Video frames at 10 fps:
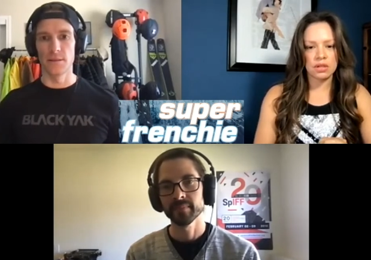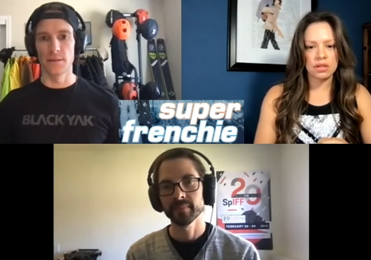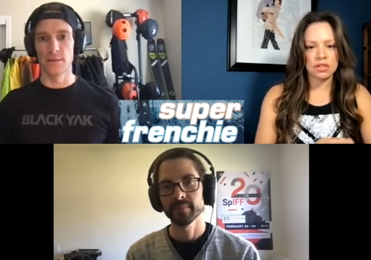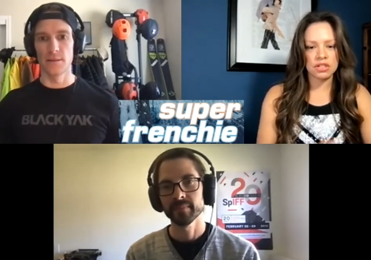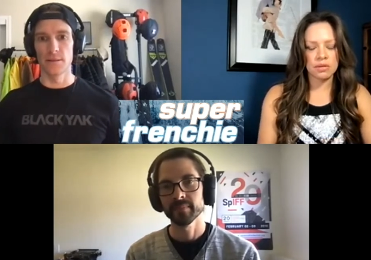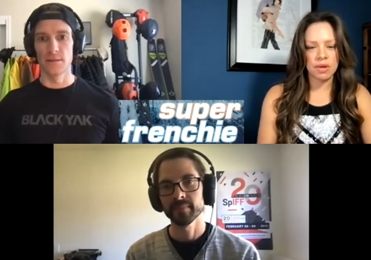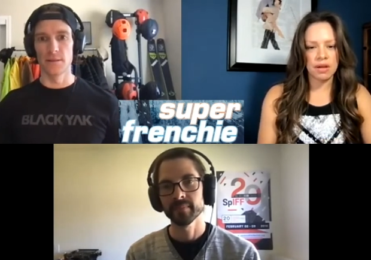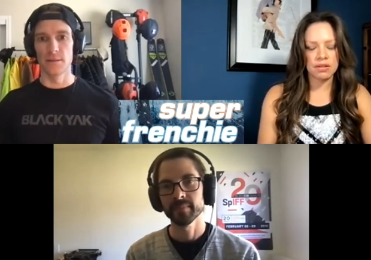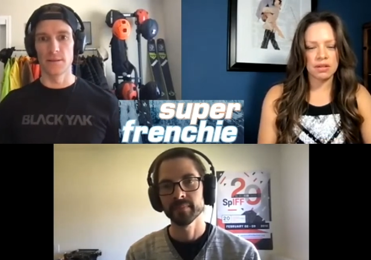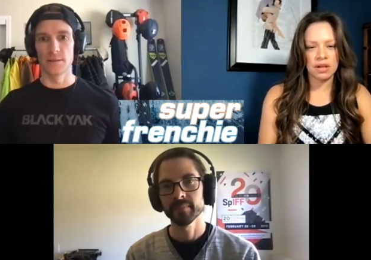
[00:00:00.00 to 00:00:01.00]
Speaker 1: jump out on
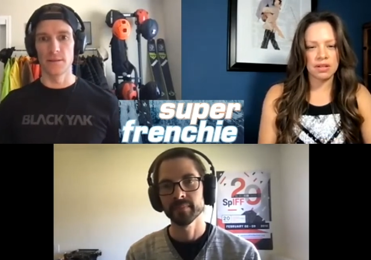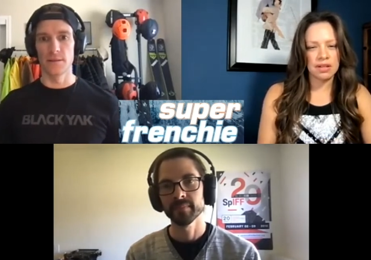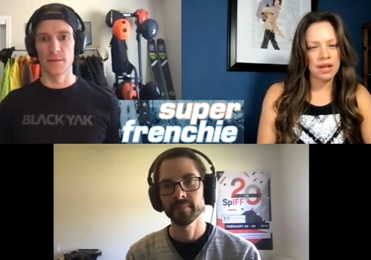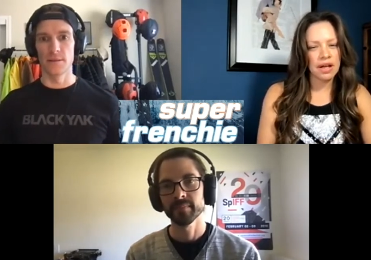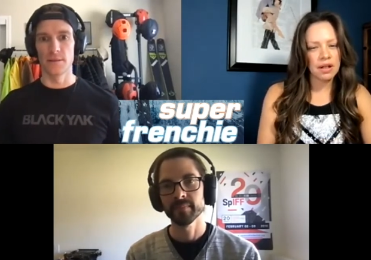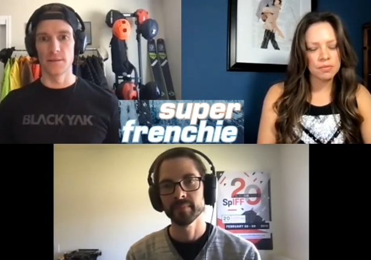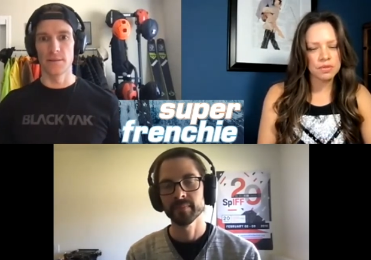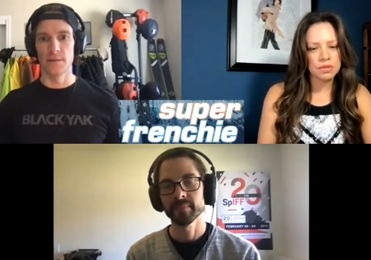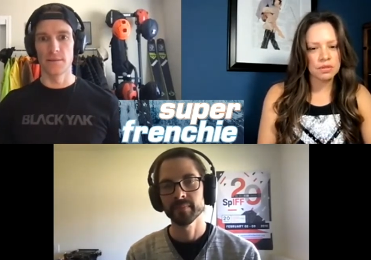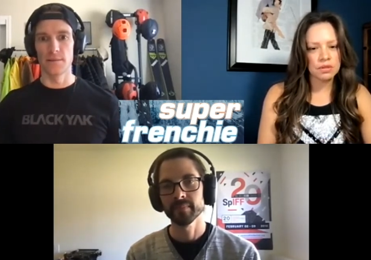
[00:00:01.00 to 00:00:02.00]
the, on the Alps?
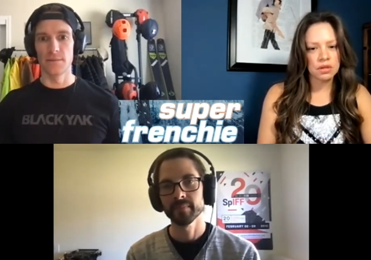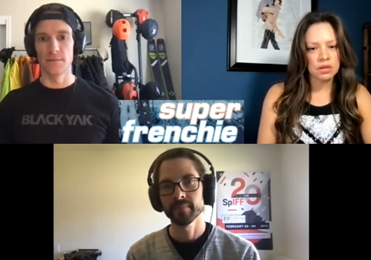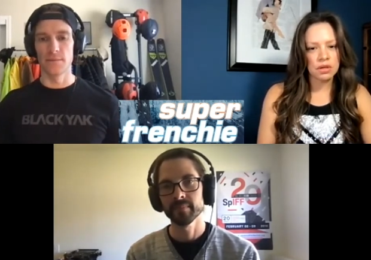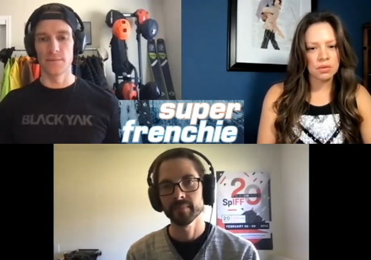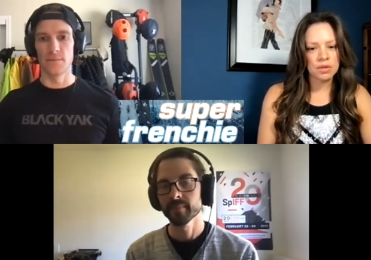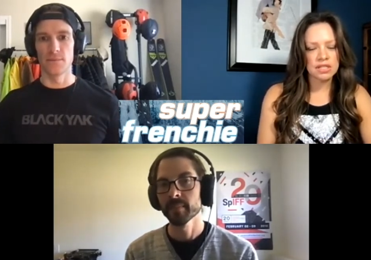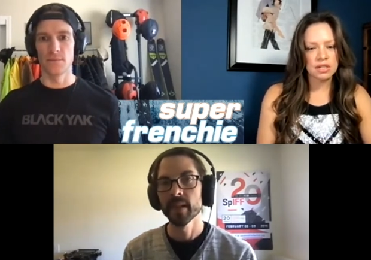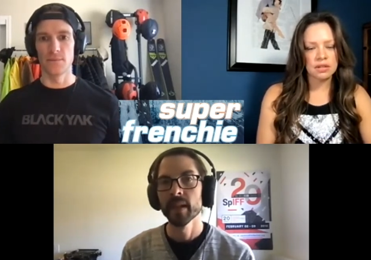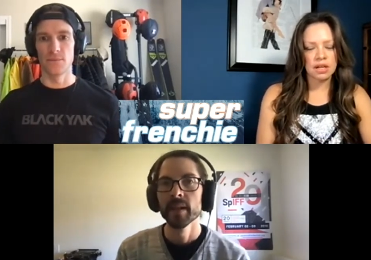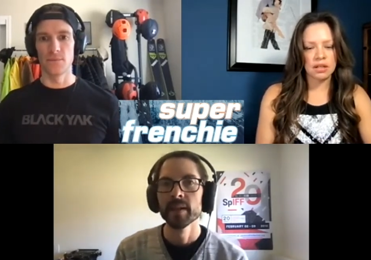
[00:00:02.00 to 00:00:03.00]
Was it
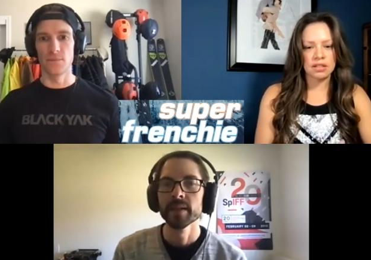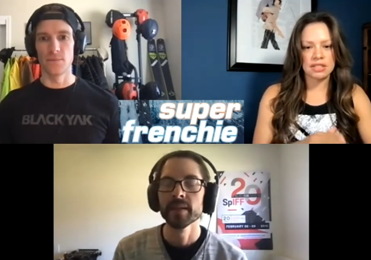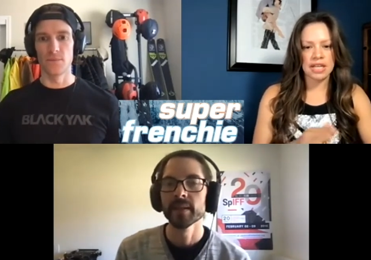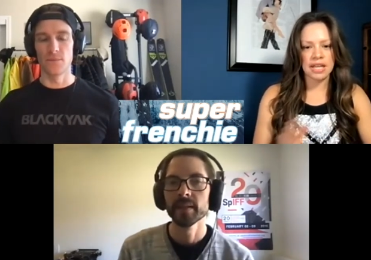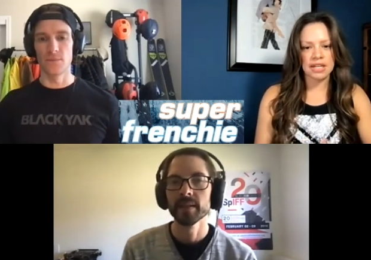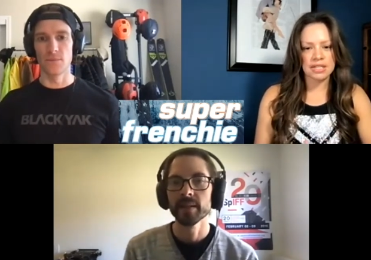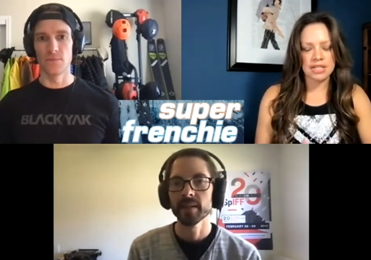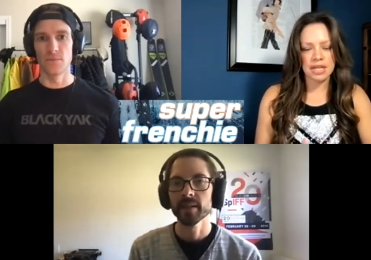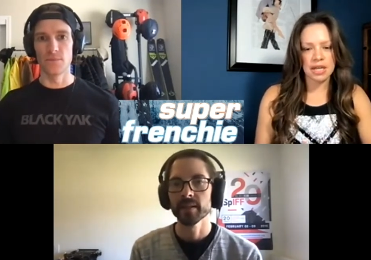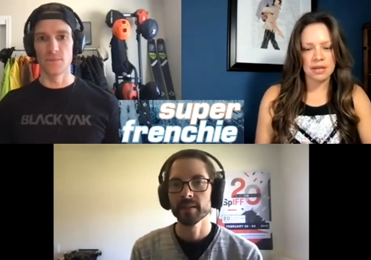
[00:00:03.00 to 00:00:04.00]
um, the second
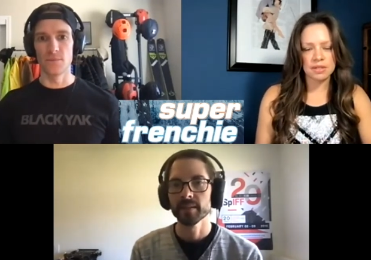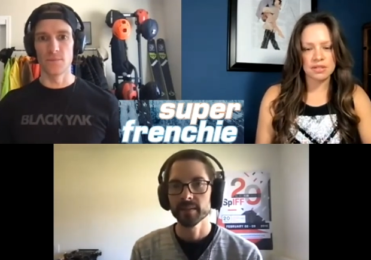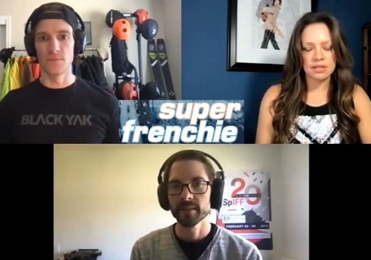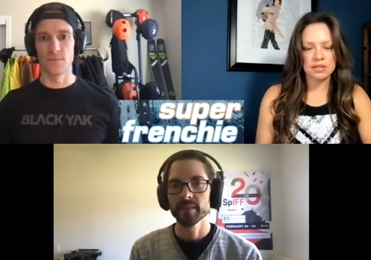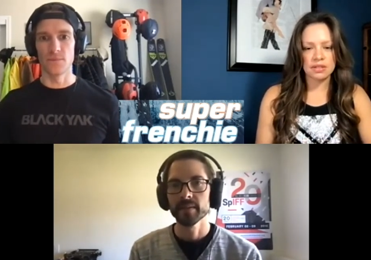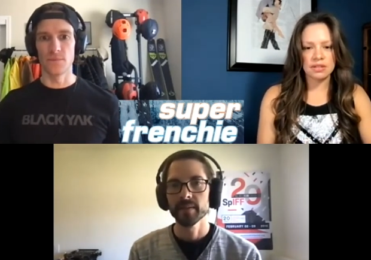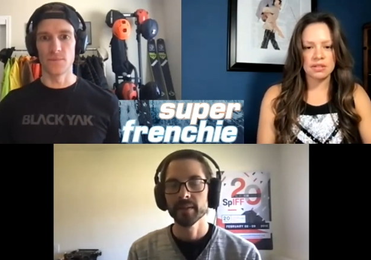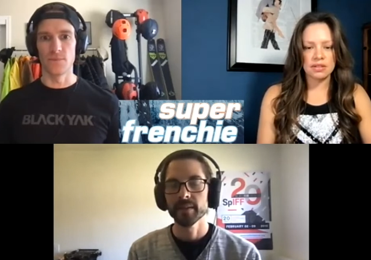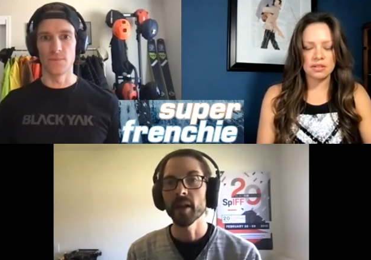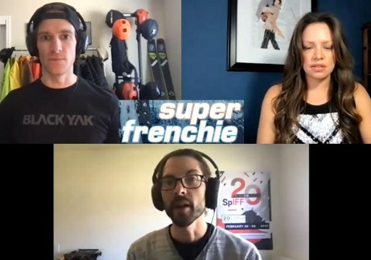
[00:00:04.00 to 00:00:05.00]
attempt?
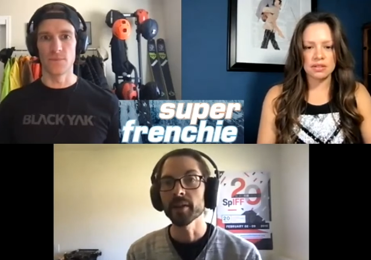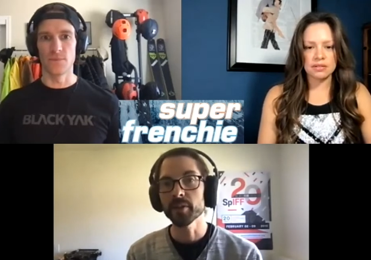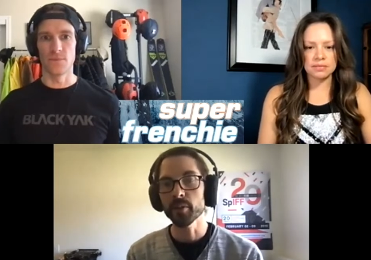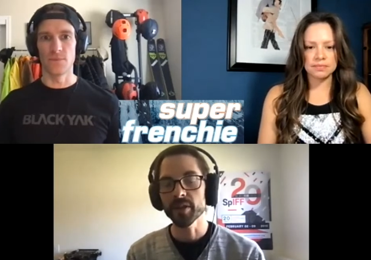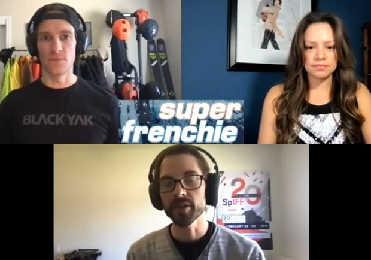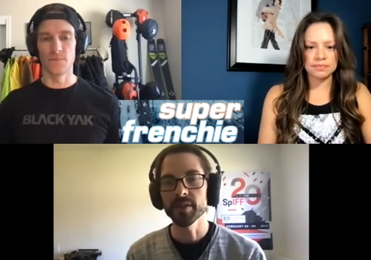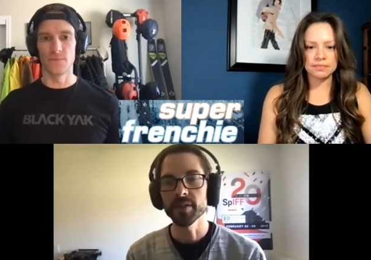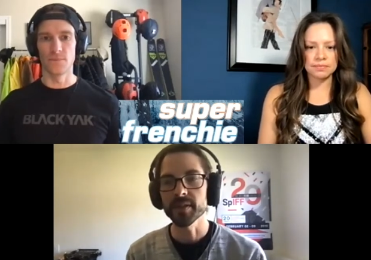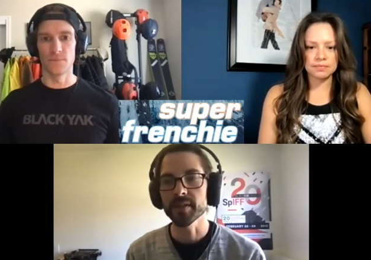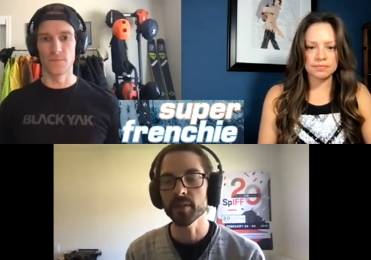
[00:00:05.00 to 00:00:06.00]
Speaker 2: Uh, good question.
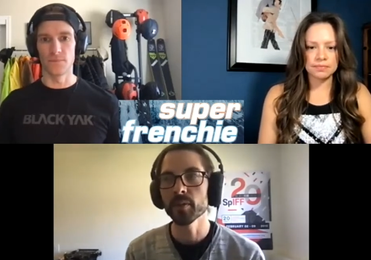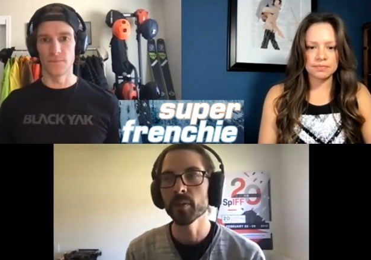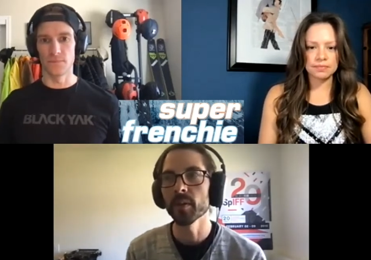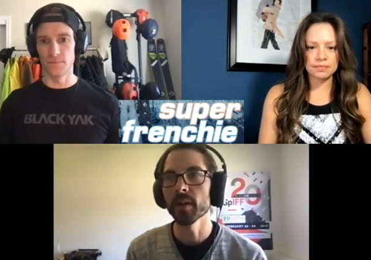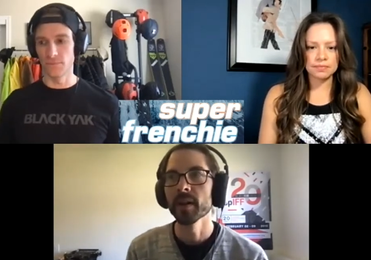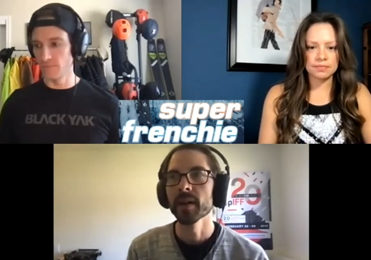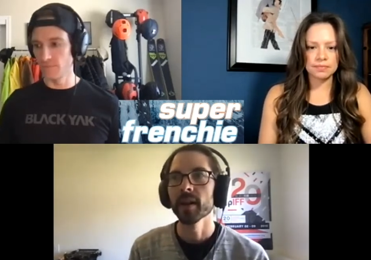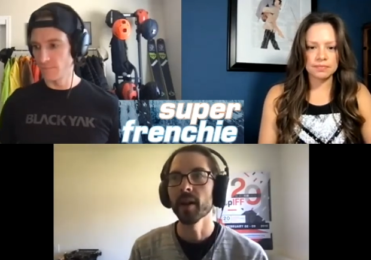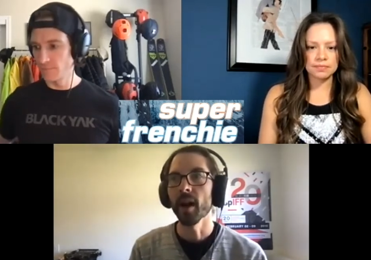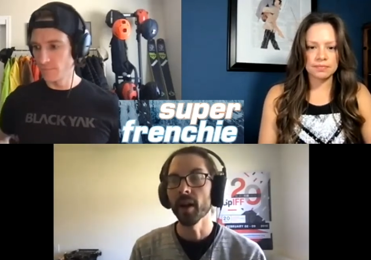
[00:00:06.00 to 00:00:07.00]
So
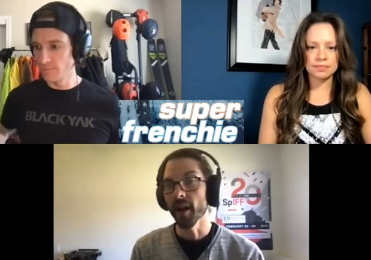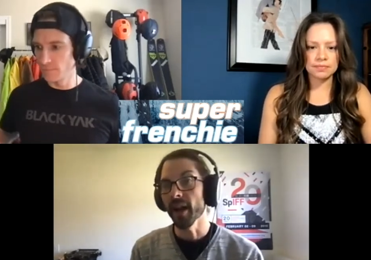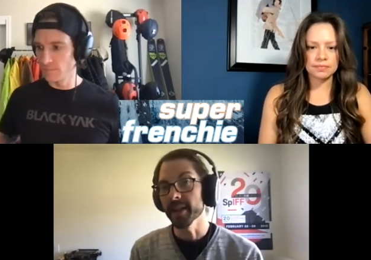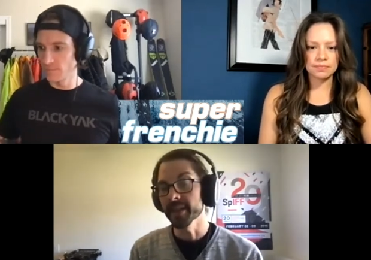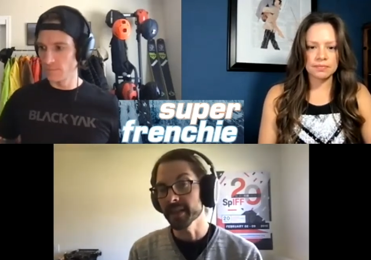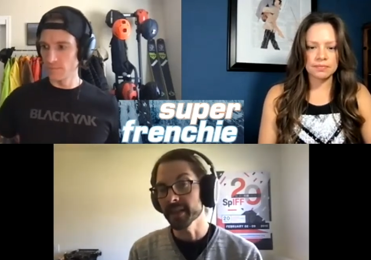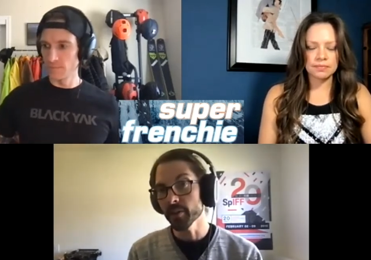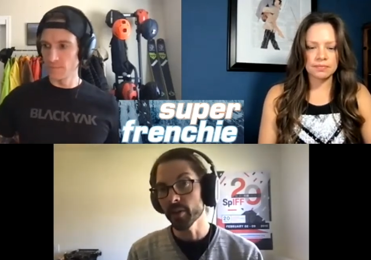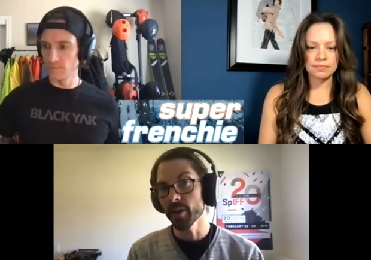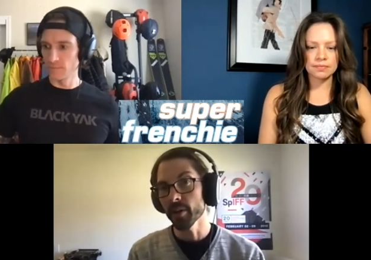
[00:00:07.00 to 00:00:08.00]
I, in the
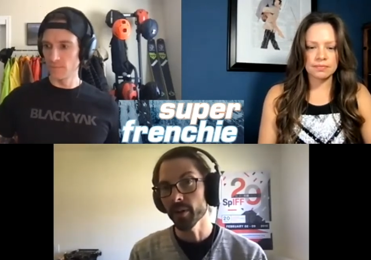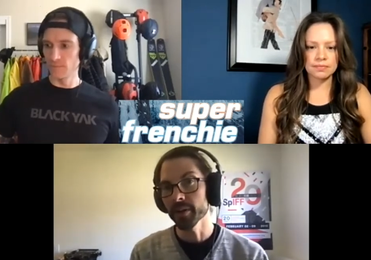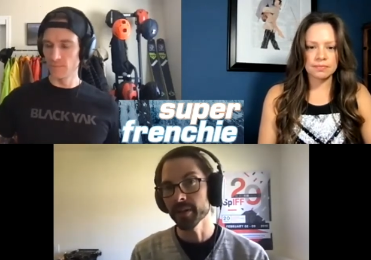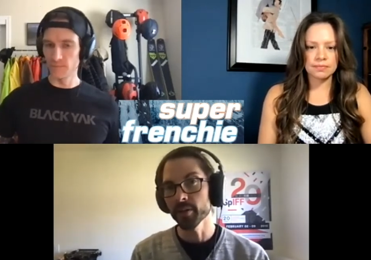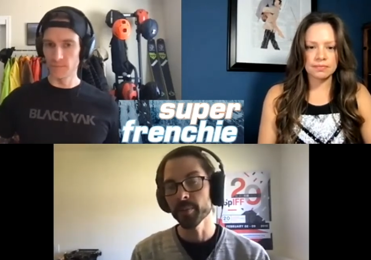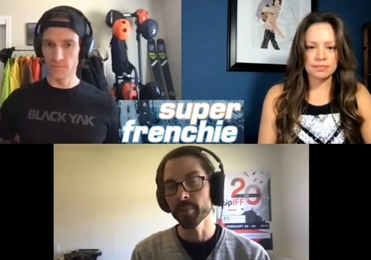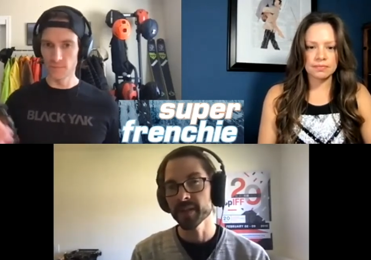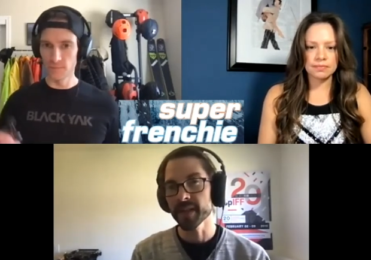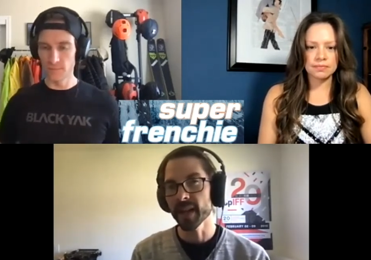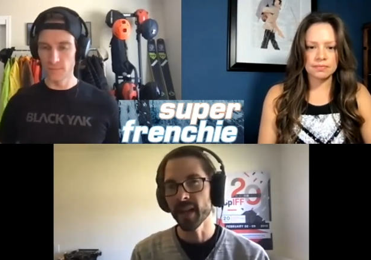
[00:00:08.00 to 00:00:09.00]
Europe on the European
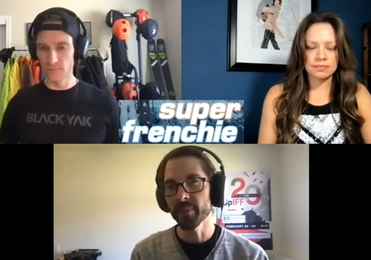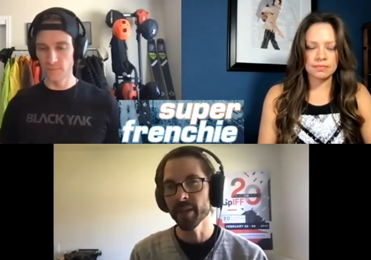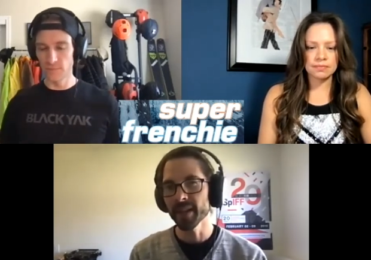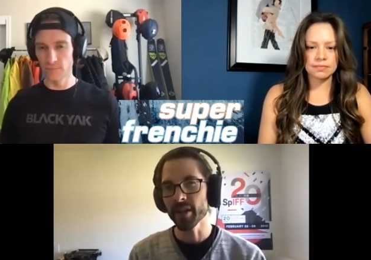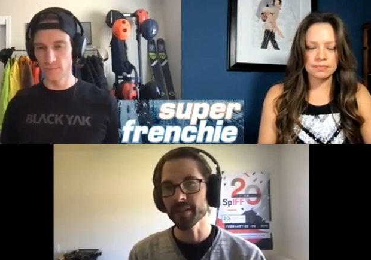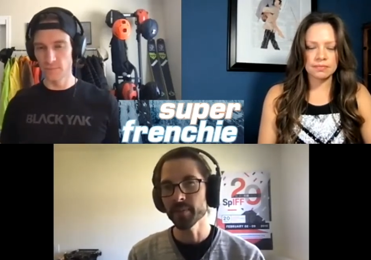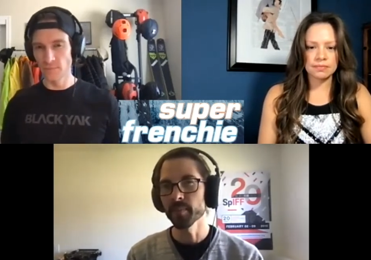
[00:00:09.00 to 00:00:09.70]
side, I mean, I shot some